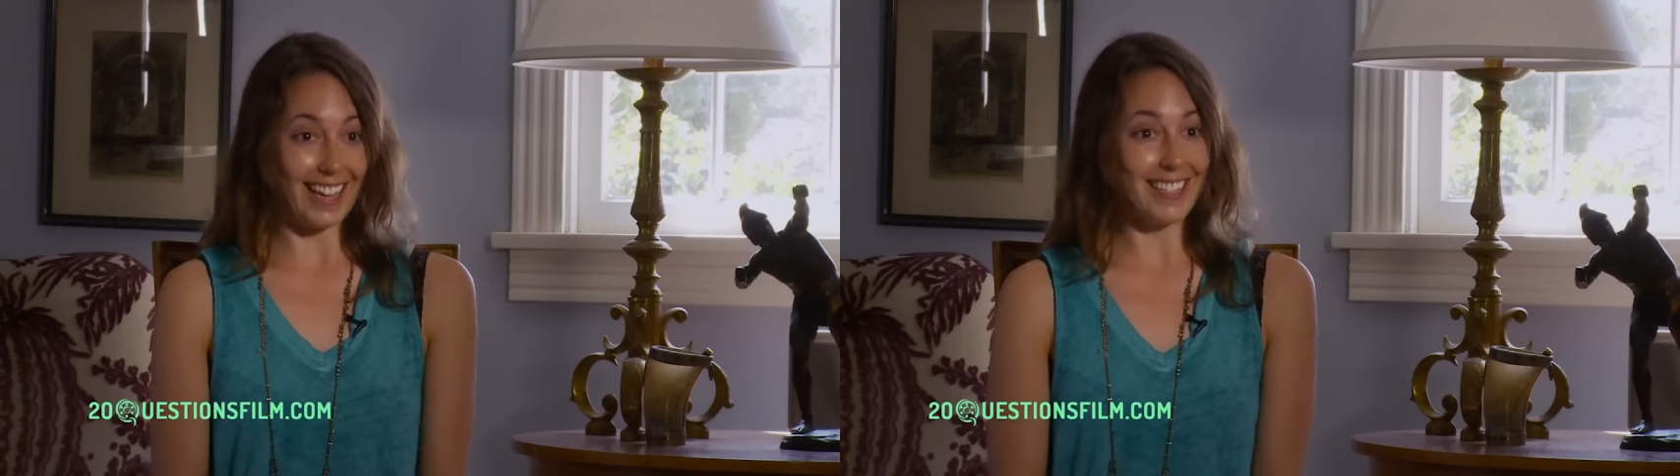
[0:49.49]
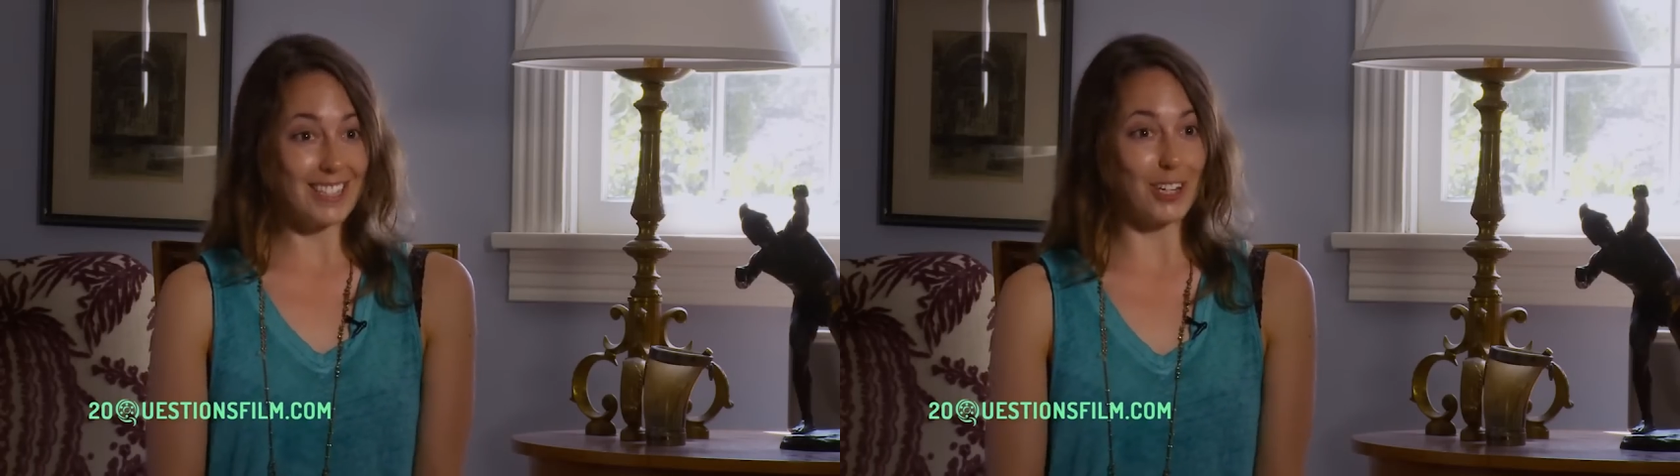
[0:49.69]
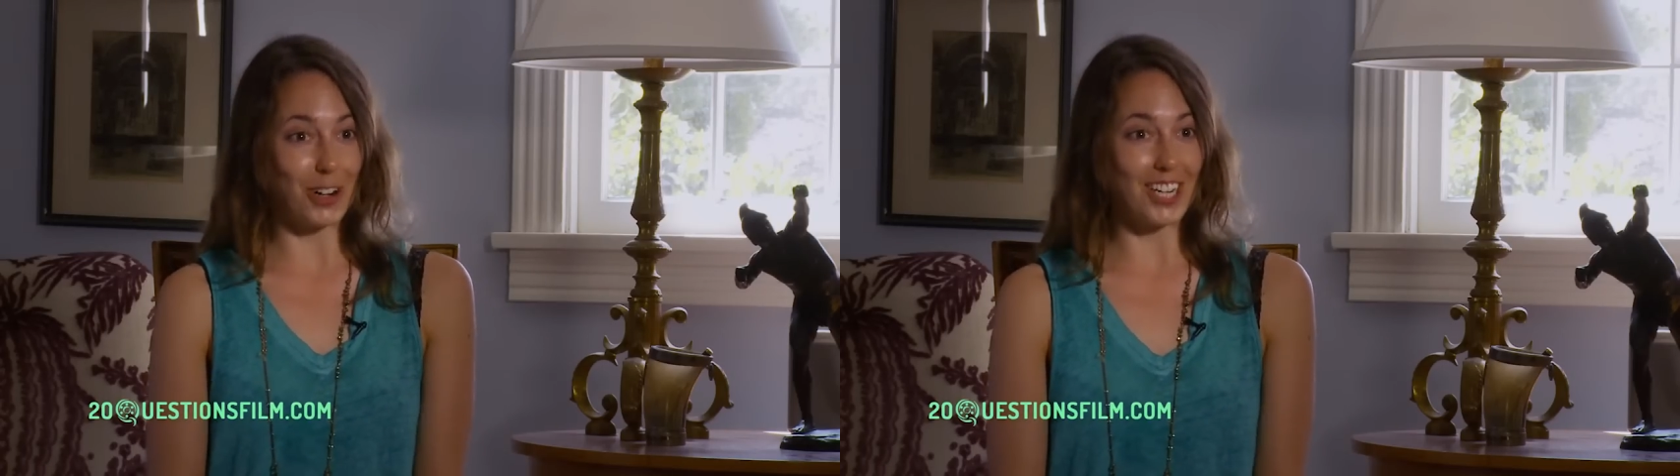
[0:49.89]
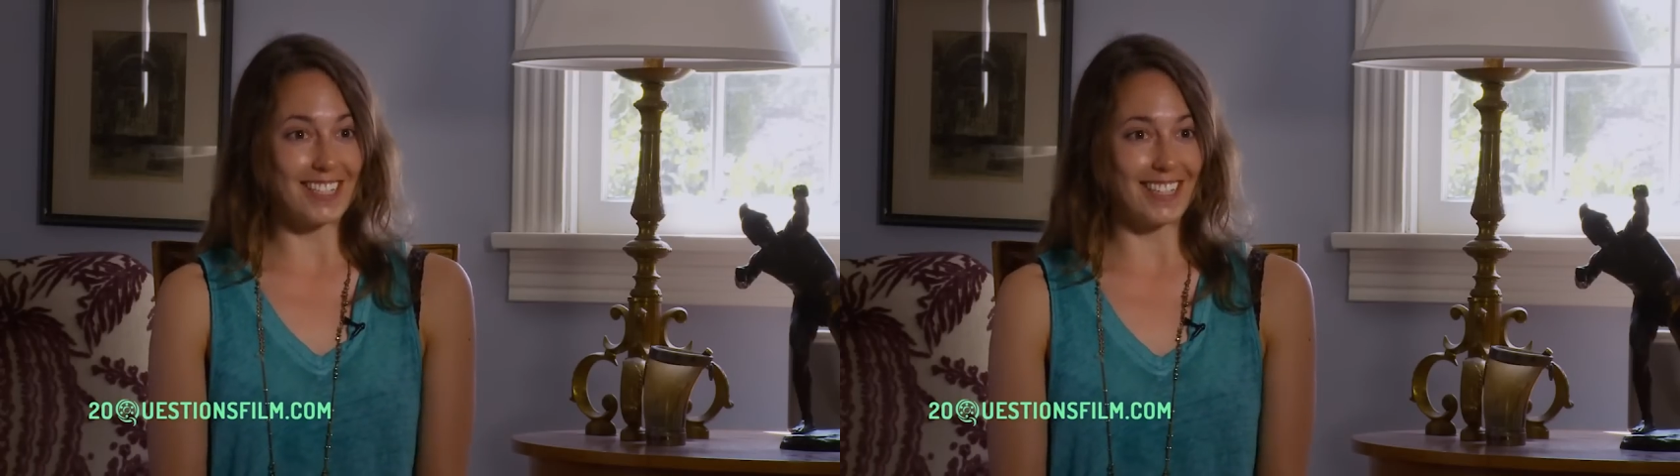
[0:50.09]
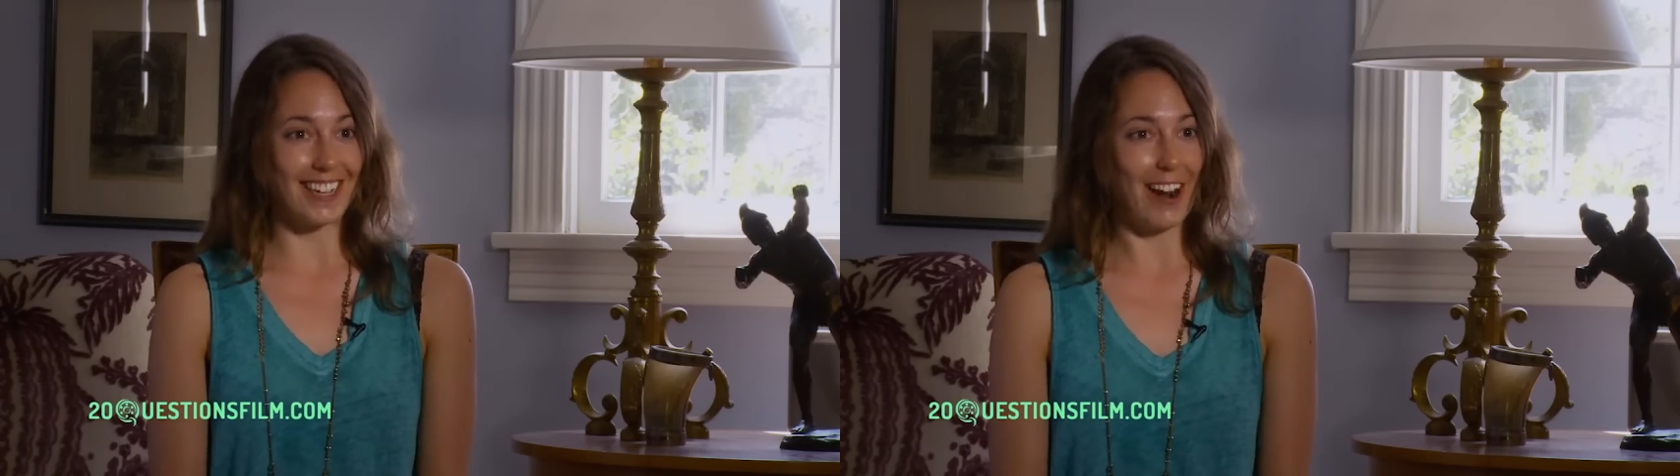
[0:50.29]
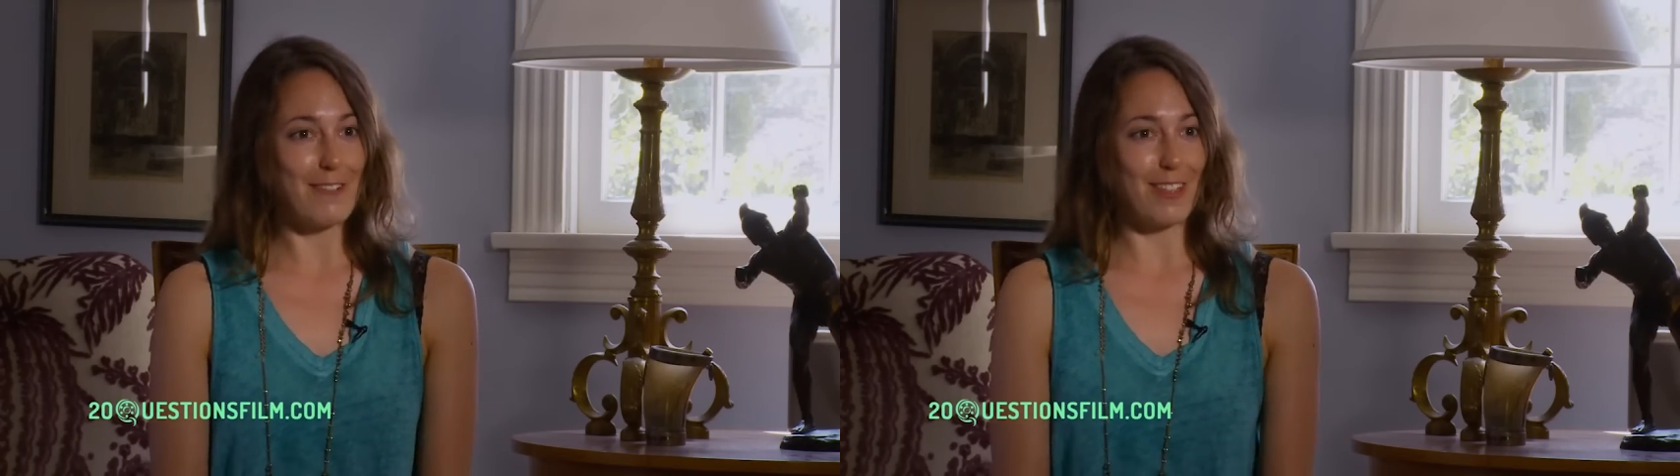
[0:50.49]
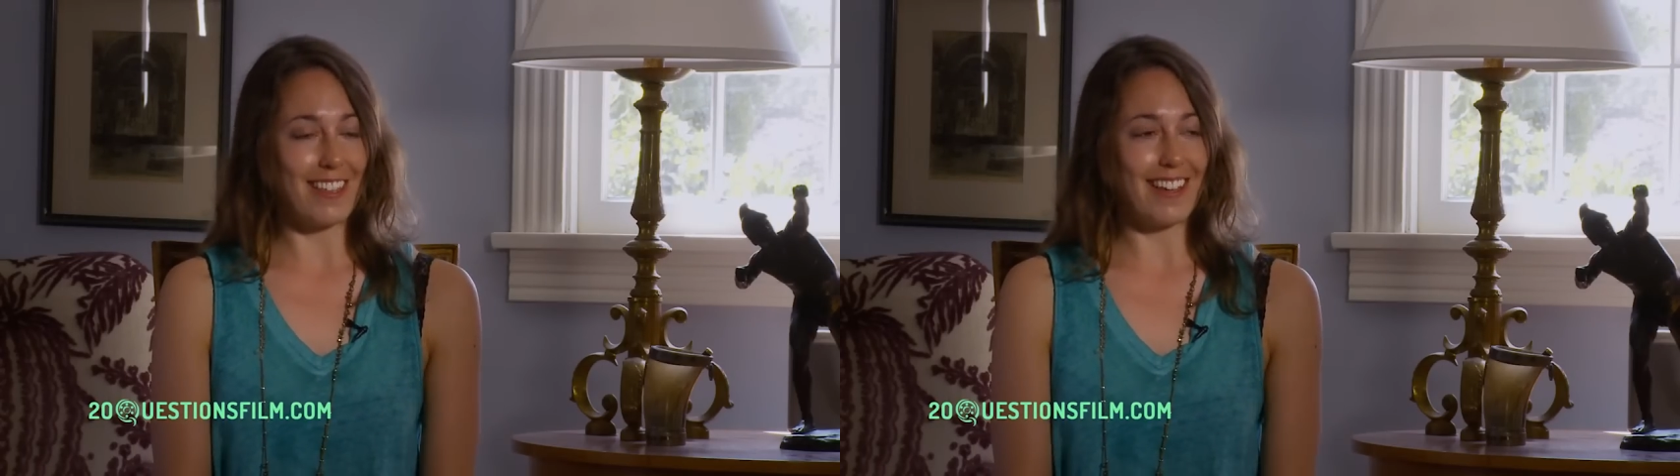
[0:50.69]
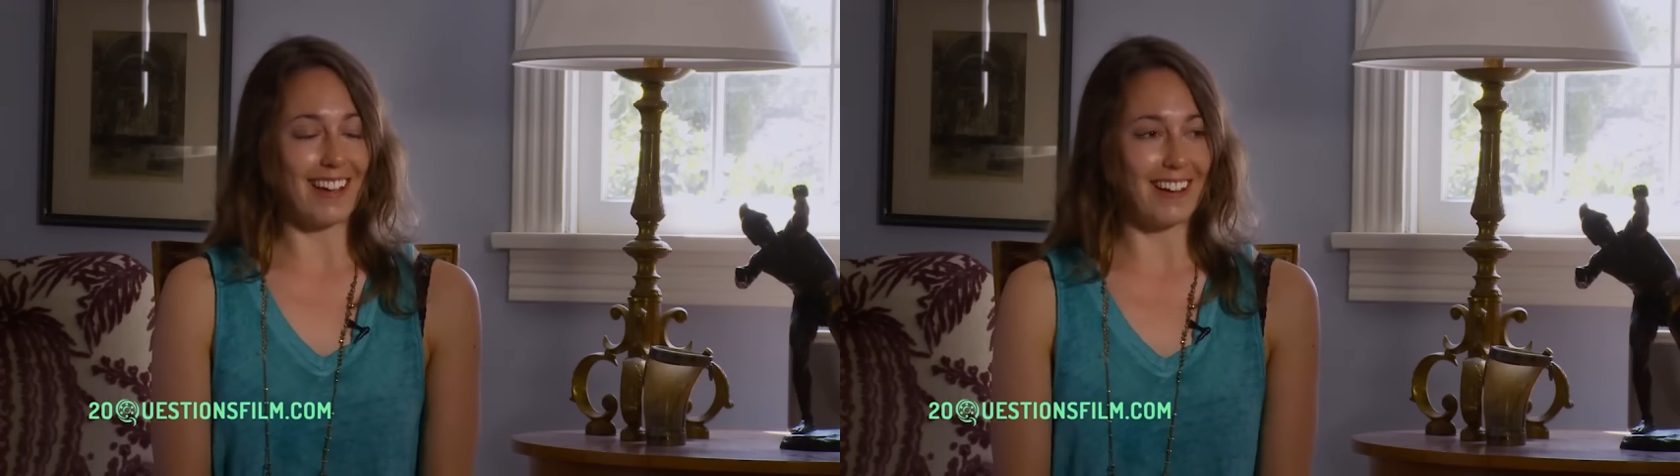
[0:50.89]
it is a crazy kind of a
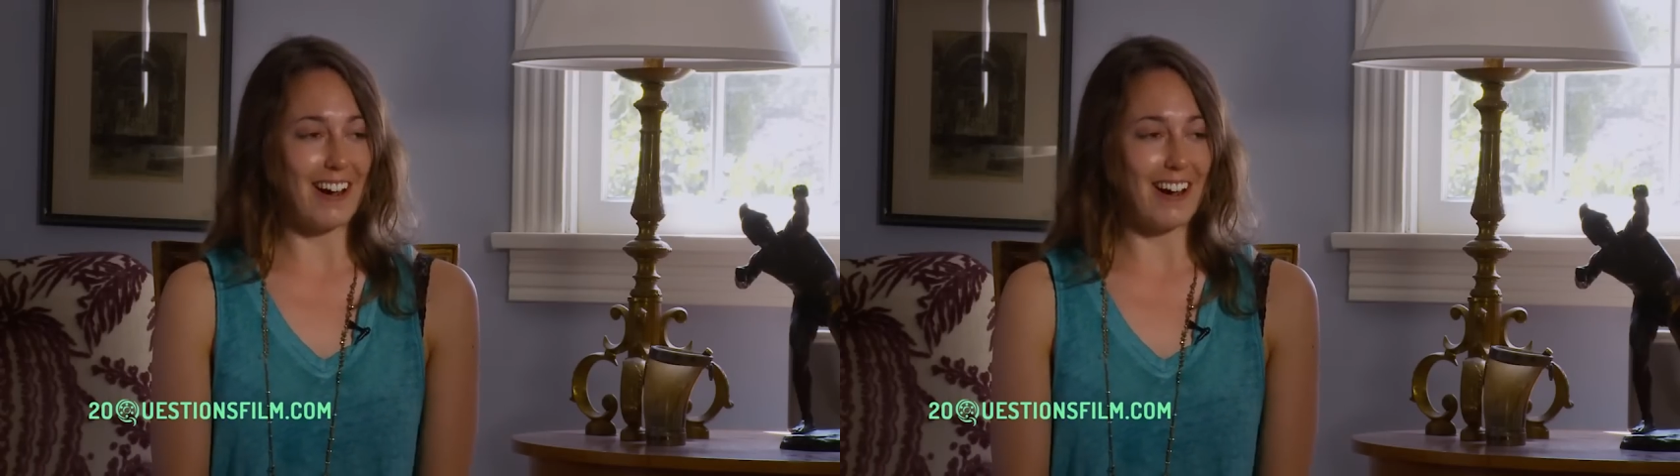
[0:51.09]
thing.